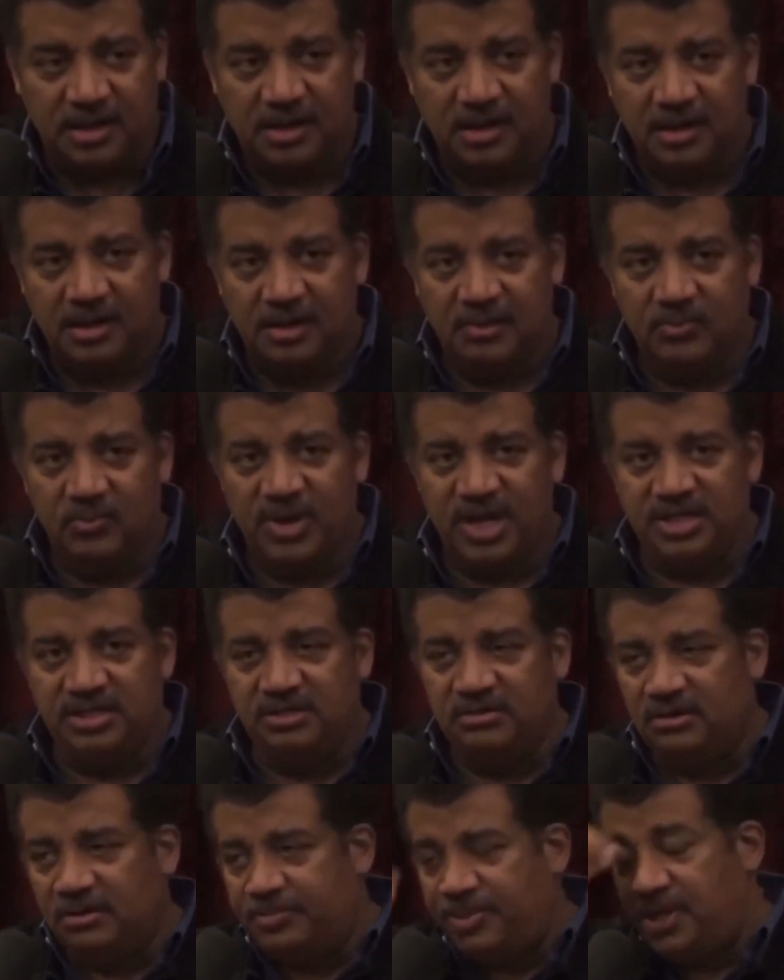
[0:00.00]
when
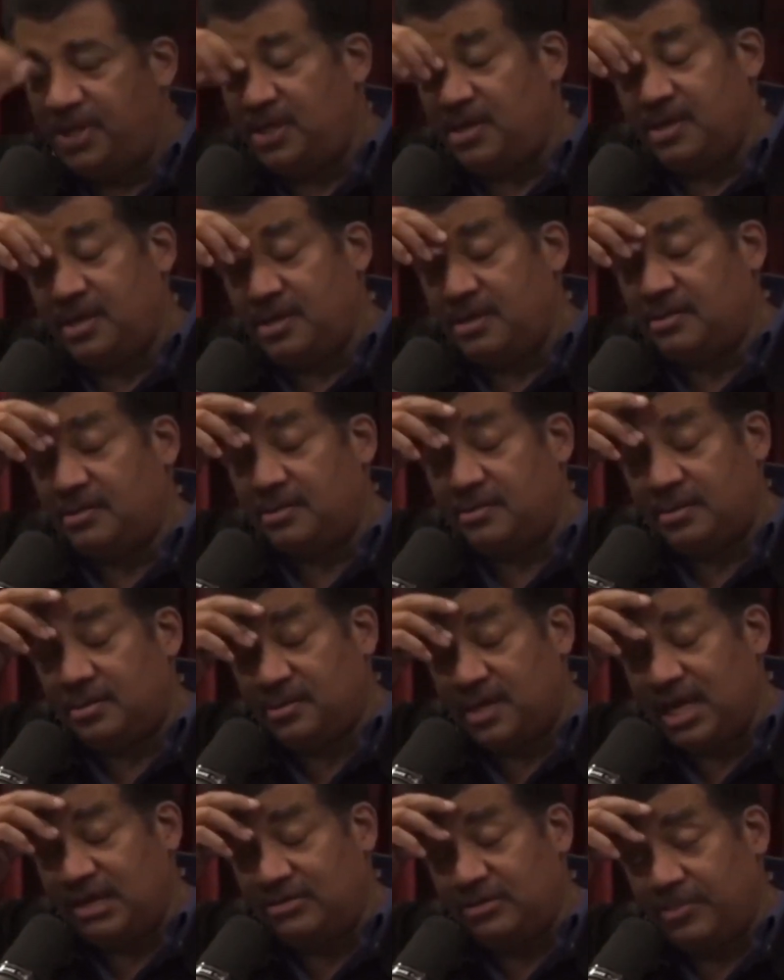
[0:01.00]
European
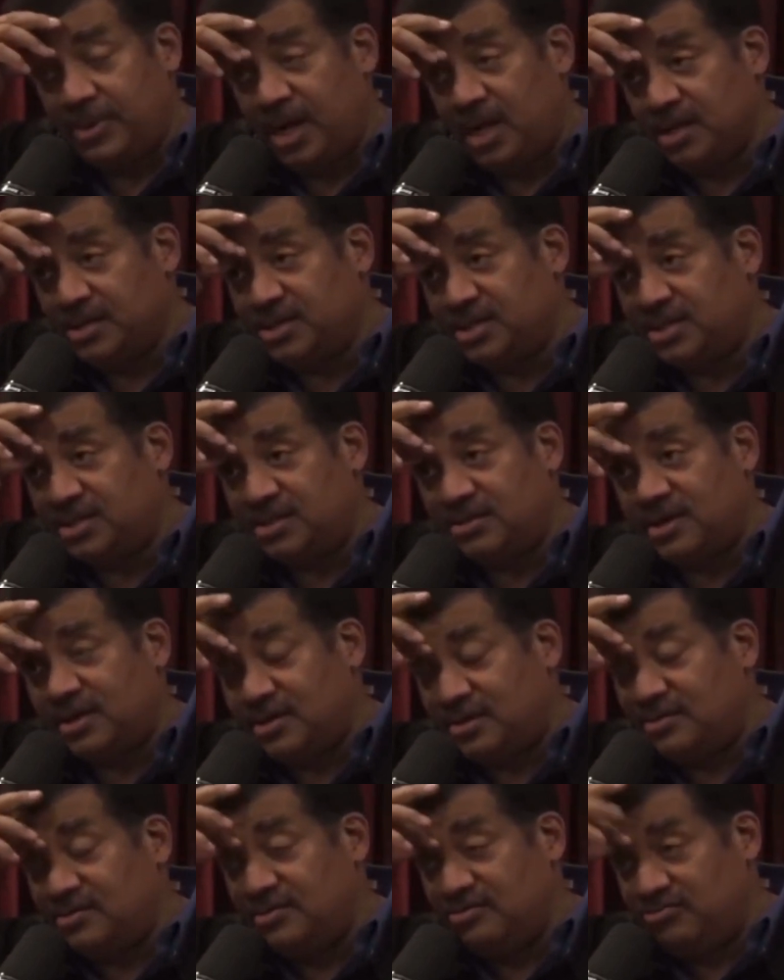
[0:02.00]
anthropologists started
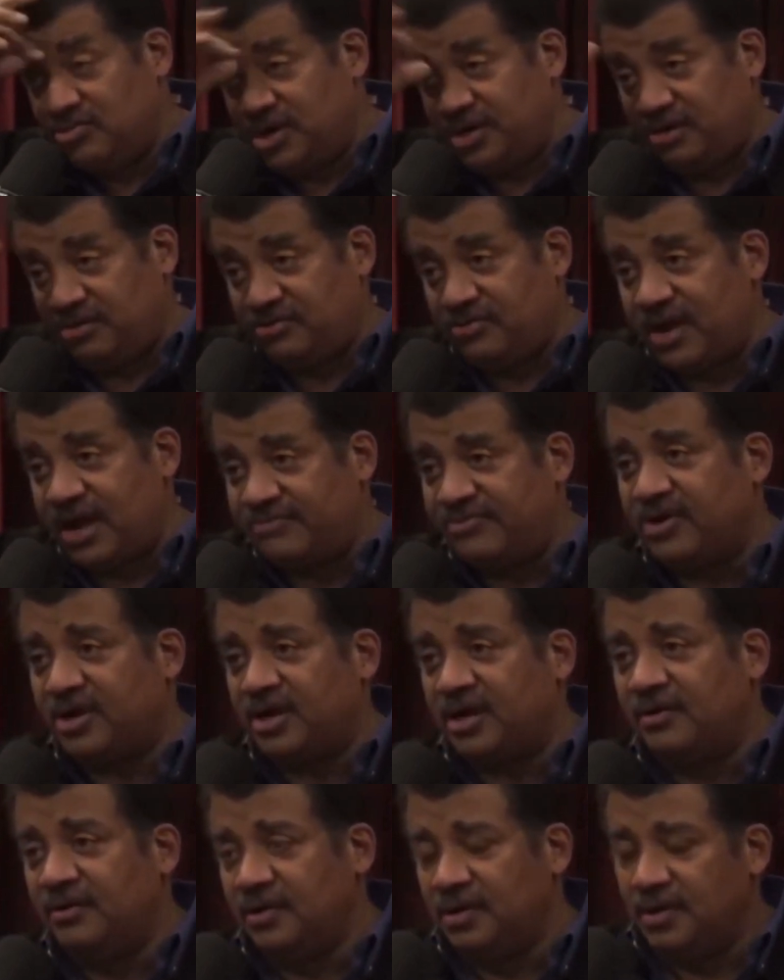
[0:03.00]
running through Africa
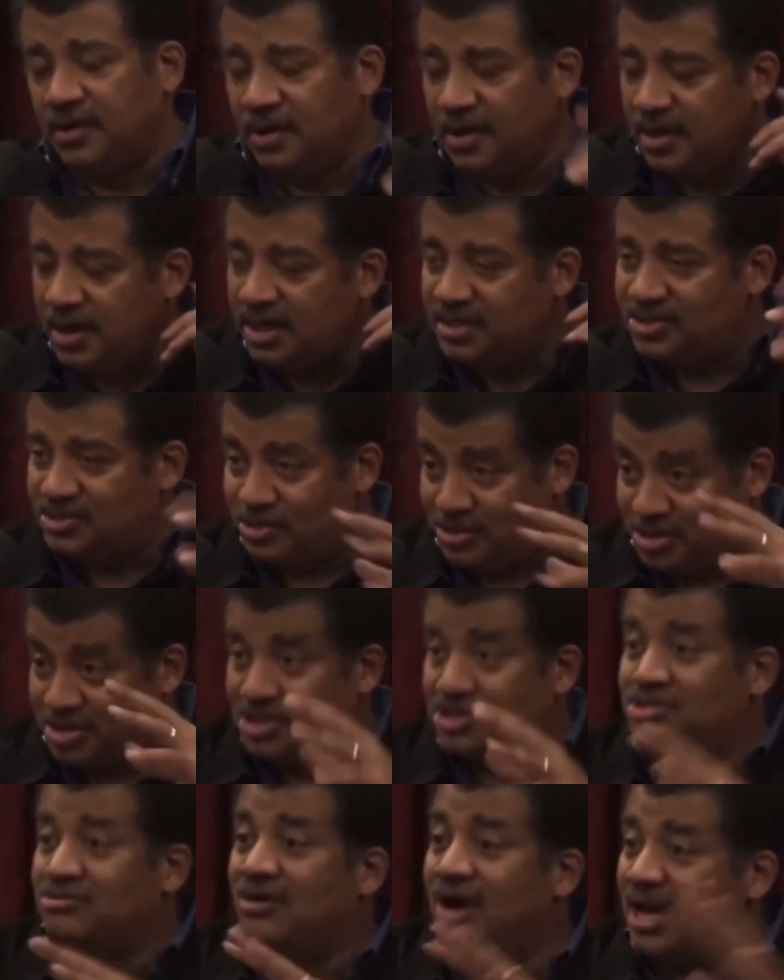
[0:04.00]
and started
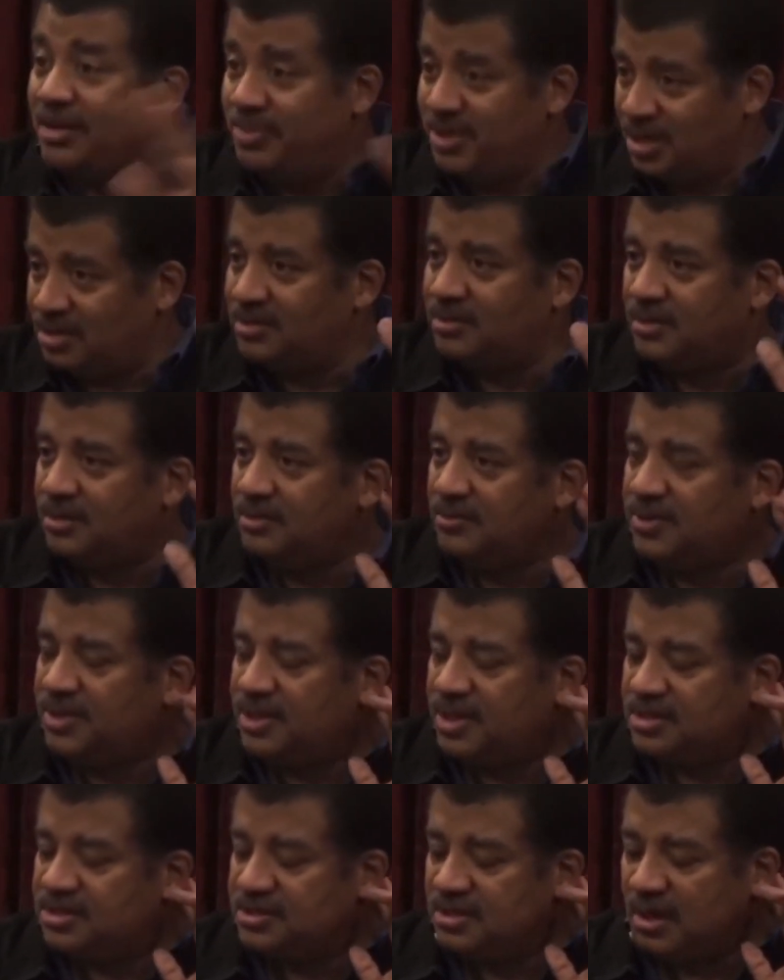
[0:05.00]
describing what they
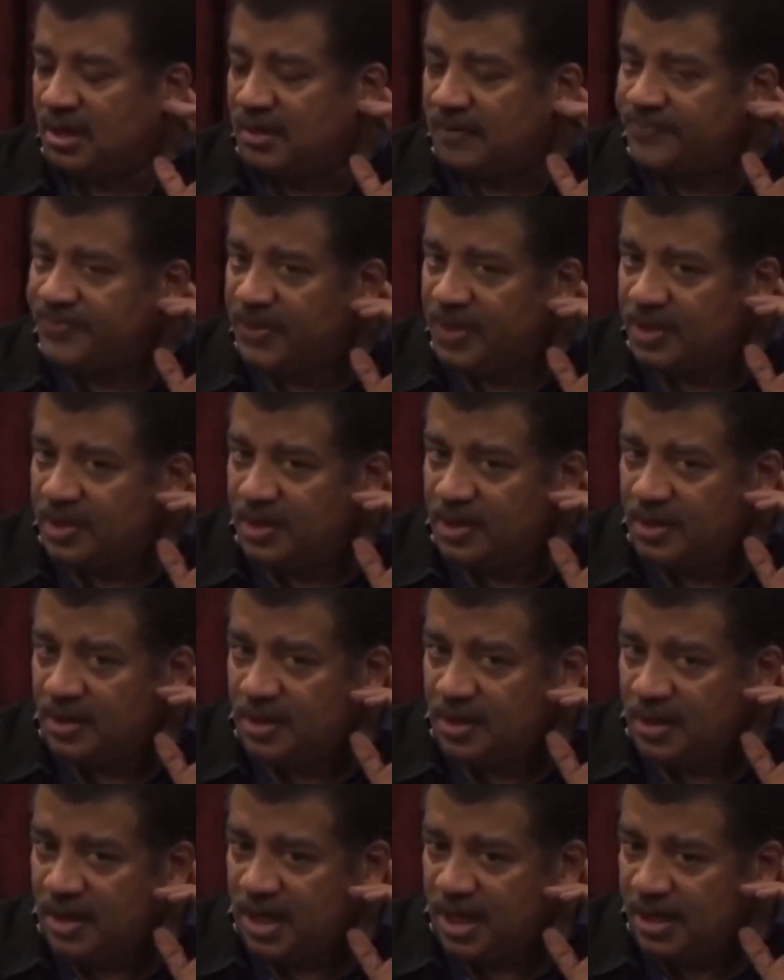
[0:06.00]
saw,
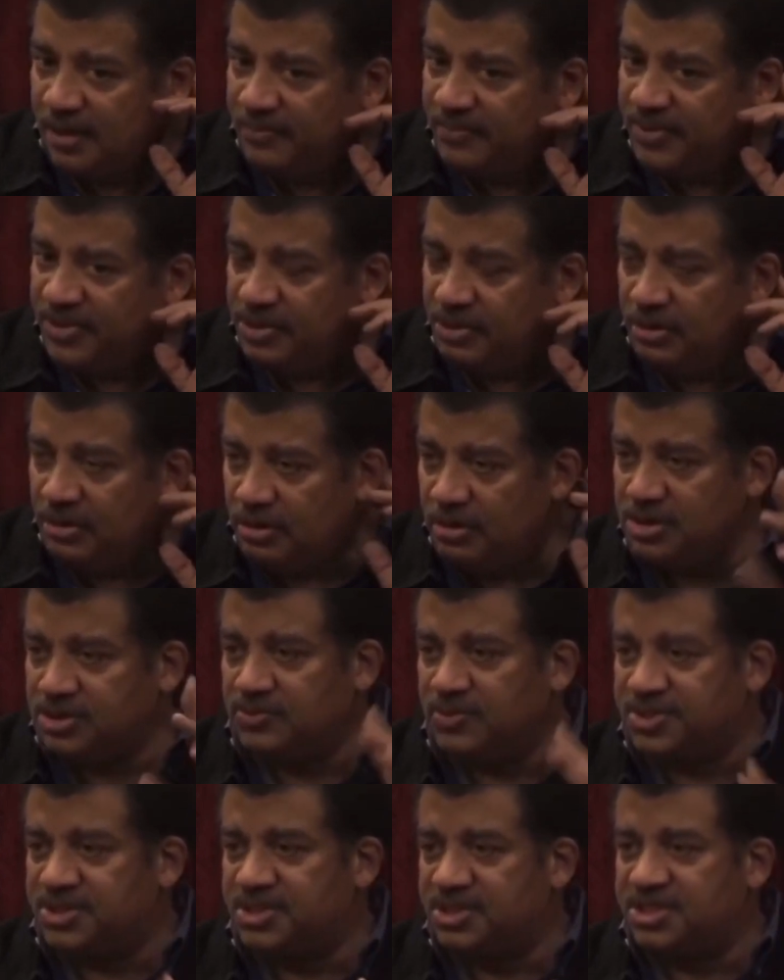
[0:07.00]
their urge
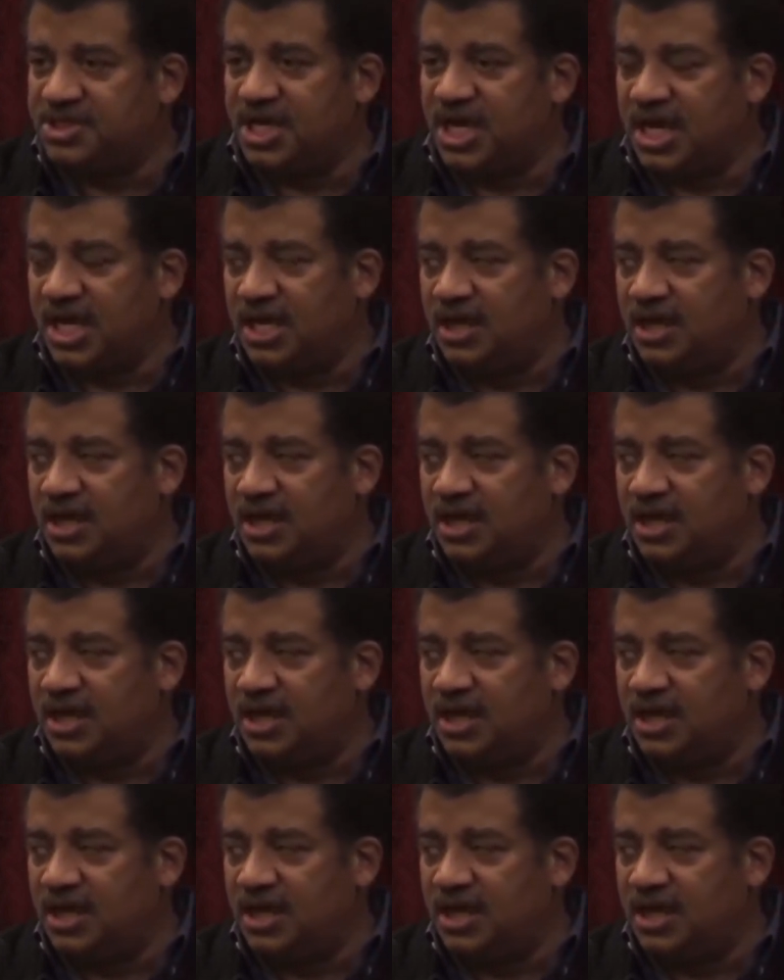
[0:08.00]
was to say,